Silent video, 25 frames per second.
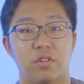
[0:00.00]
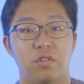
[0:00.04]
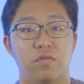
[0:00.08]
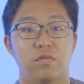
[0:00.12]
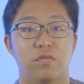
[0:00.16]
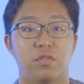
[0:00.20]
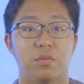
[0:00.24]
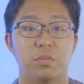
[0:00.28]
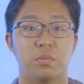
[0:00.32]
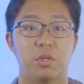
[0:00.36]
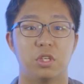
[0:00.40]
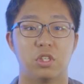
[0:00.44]

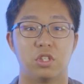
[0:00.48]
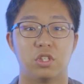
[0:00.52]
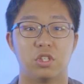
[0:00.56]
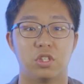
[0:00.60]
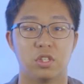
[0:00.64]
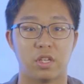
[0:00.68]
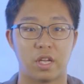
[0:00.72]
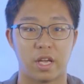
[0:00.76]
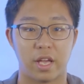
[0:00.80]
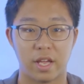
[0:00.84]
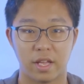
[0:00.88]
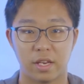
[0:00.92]

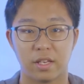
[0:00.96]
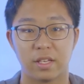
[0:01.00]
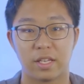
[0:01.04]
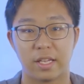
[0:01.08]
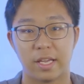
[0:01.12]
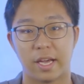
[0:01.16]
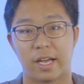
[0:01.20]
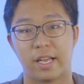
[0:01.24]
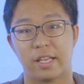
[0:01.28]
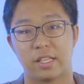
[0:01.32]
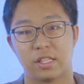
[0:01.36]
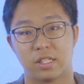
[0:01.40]
information and
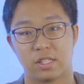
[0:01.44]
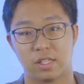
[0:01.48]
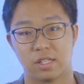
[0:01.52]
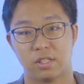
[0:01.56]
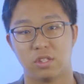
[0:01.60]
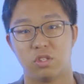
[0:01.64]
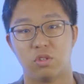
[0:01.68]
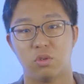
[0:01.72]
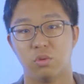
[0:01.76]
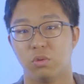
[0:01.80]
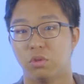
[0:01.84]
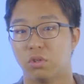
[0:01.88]
guides
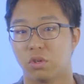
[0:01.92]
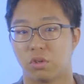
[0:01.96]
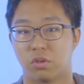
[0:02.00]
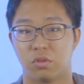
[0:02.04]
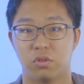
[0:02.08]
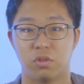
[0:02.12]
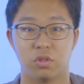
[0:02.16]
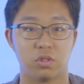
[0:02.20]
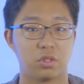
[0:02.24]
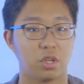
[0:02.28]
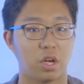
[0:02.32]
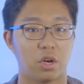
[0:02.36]
and
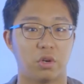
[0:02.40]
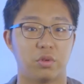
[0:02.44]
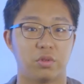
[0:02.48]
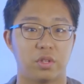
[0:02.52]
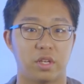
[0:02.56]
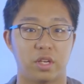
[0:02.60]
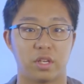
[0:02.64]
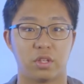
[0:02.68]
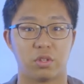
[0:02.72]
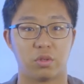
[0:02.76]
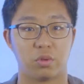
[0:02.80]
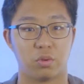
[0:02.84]
tutorials out
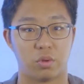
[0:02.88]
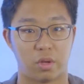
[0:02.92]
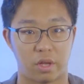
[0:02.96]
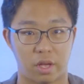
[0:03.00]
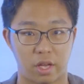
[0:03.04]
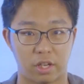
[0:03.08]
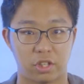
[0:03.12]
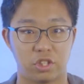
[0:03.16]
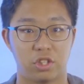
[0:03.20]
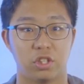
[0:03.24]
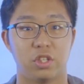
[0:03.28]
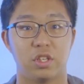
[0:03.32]
there to
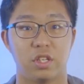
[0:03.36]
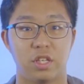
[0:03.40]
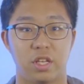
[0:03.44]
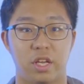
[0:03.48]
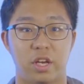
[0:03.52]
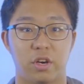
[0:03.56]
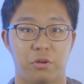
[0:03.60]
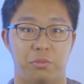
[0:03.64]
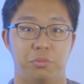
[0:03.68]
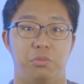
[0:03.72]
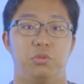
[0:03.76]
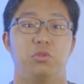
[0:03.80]
actually
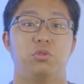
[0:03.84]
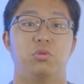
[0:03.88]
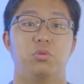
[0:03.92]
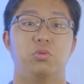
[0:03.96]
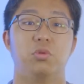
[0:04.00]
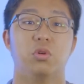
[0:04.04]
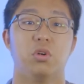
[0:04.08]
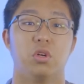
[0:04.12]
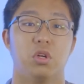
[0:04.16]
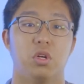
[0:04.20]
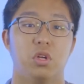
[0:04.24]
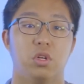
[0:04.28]
help
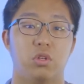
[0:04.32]
you